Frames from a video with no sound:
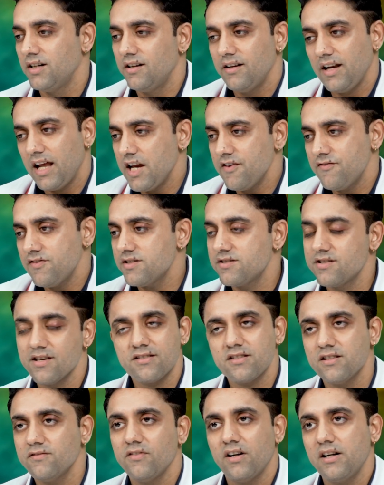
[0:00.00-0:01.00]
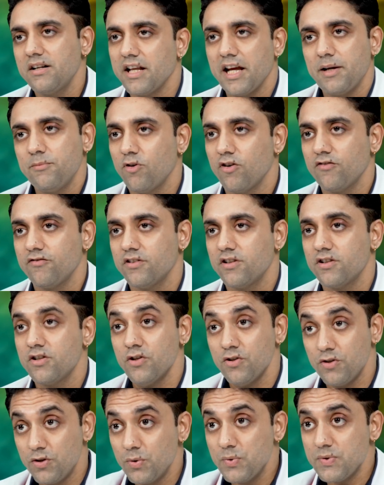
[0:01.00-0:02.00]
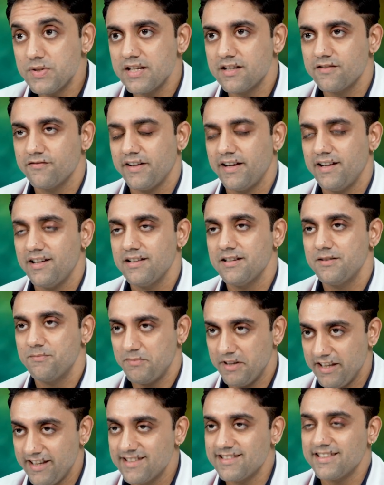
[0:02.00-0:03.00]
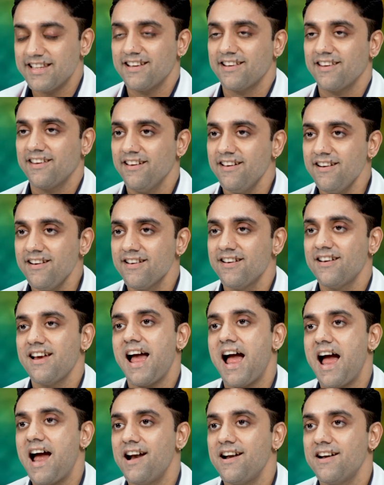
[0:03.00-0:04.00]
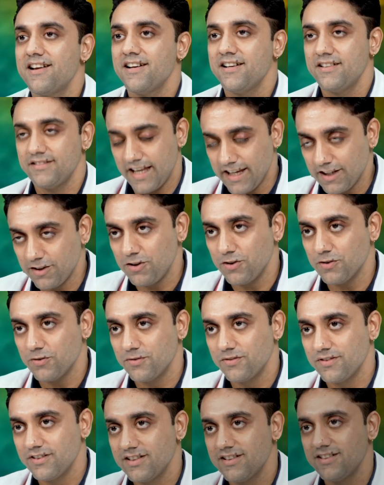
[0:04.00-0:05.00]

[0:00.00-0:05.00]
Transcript: Life is just a one-time offer. Use it well. Please take care and thank you.